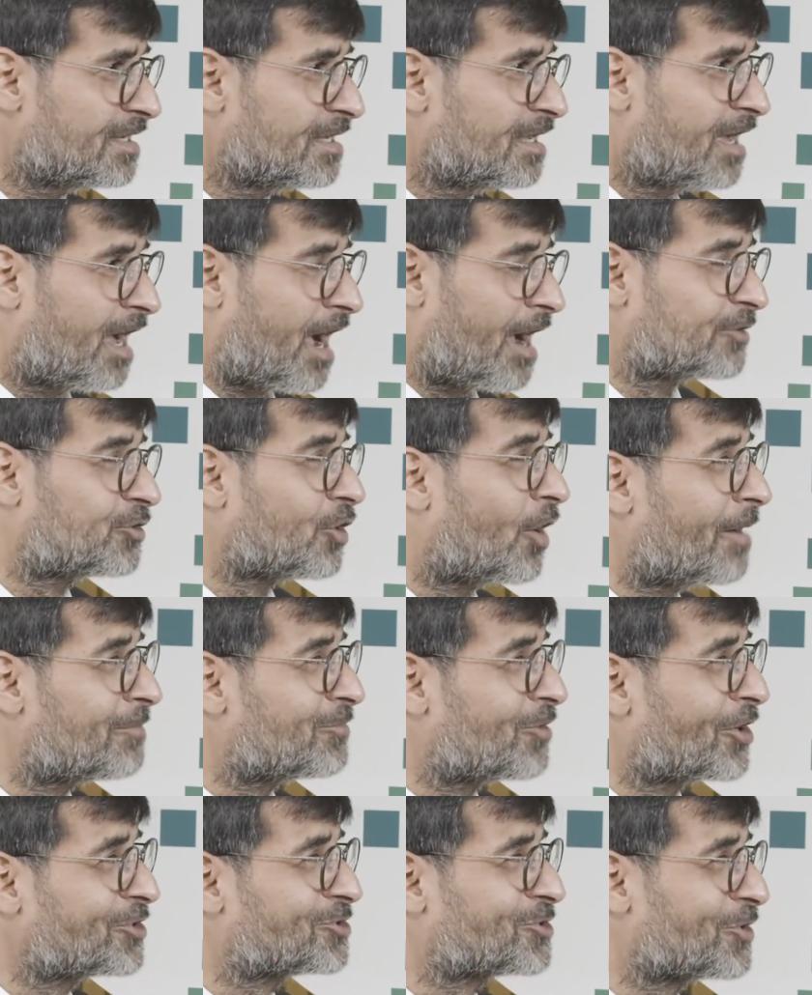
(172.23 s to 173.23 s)
Mm -hmm. I
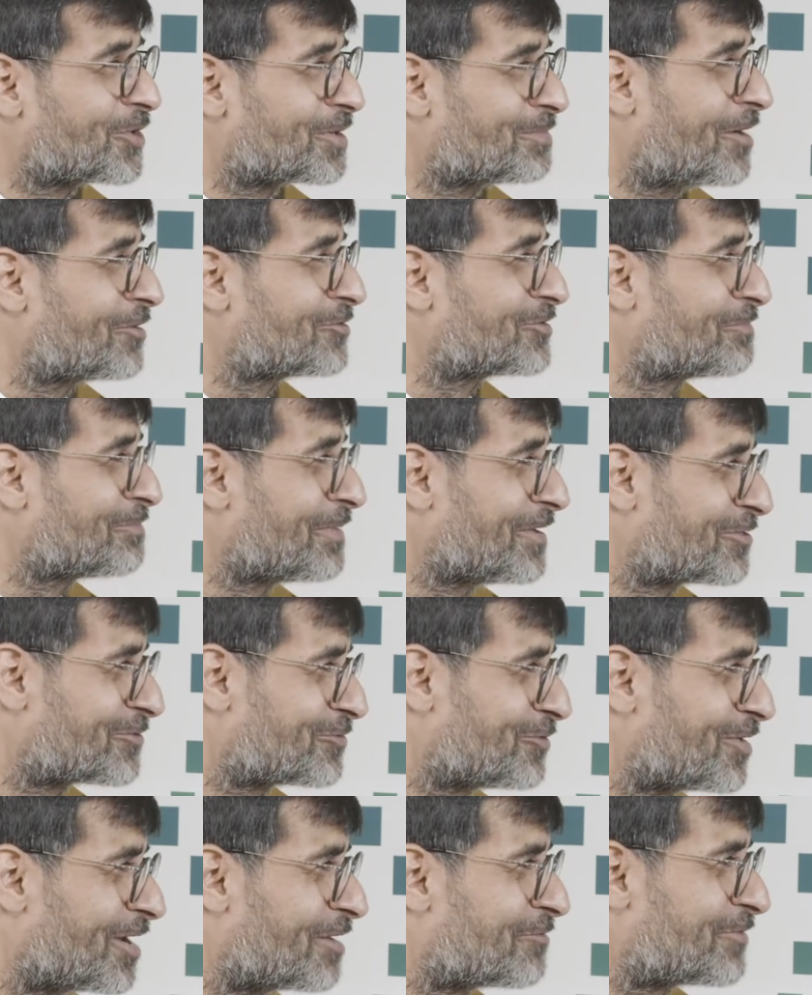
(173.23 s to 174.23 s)
am not sure about the
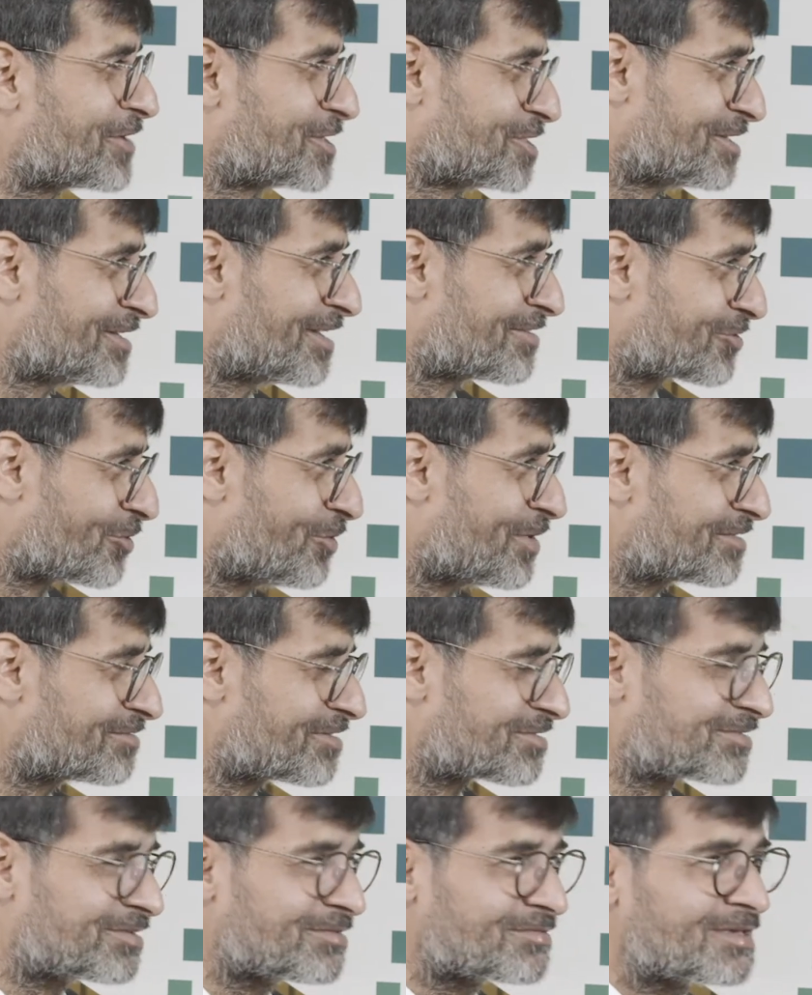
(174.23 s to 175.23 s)
peaceful and frictionless
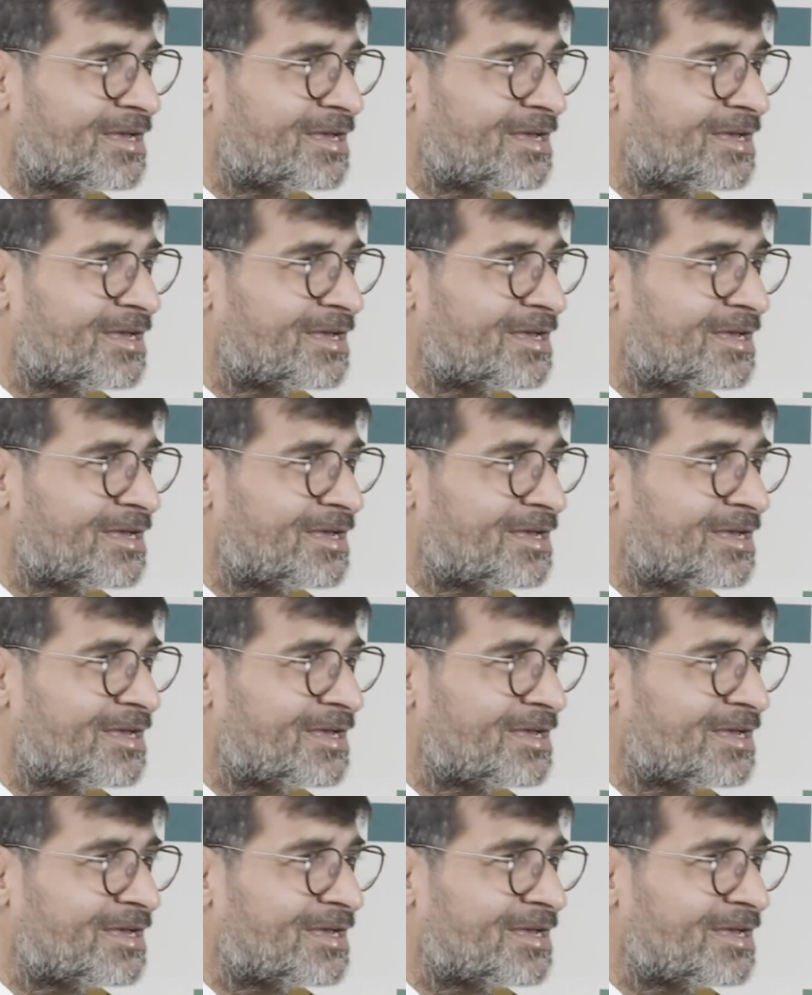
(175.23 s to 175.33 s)
coexistence.